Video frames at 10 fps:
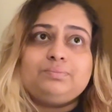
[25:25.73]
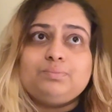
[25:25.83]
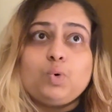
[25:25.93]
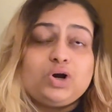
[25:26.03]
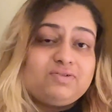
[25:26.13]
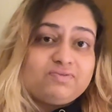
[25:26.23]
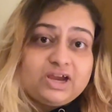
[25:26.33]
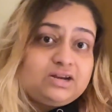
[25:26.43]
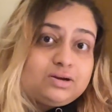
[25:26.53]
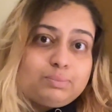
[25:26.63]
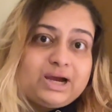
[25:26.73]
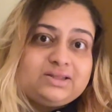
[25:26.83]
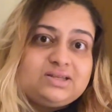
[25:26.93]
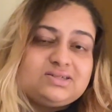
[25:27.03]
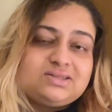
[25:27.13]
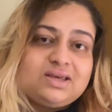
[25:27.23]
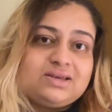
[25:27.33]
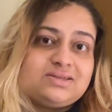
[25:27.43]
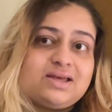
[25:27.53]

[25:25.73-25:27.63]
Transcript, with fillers: motivated by these things,